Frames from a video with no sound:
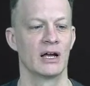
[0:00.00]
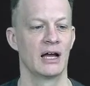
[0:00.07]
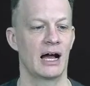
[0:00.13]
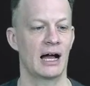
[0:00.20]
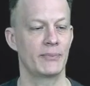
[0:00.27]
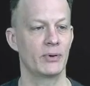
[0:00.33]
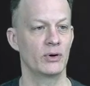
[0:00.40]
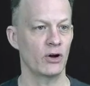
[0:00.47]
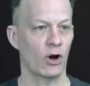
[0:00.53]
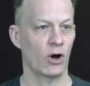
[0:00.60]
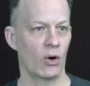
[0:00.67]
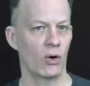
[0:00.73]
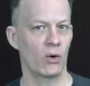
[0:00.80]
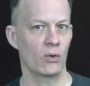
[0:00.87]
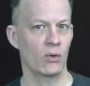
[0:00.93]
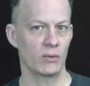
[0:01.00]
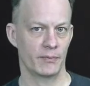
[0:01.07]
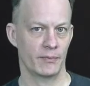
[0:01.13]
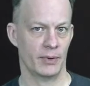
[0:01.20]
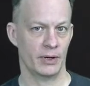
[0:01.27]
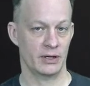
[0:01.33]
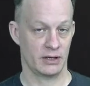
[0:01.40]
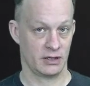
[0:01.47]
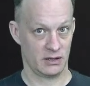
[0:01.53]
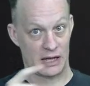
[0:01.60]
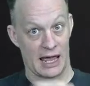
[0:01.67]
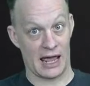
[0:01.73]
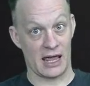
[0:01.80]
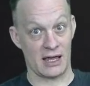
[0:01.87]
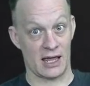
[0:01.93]
I put O, but
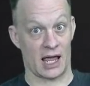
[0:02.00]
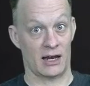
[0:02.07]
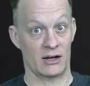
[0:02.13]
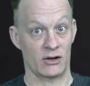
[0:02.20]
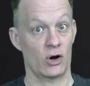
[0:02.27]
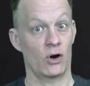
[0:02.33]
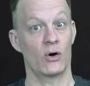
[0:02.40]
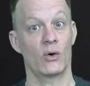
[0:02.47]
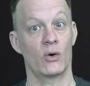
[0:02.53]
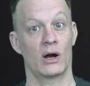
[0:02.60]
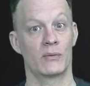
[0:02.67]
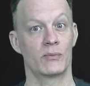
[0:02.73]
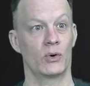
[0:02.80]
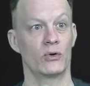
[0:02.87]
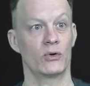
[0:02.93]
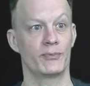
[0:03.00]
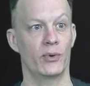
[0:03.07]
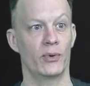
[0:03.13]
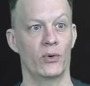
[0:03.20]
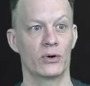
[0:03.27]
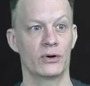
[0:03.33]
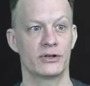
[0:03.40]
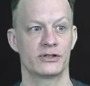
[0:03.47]
A and O are both board,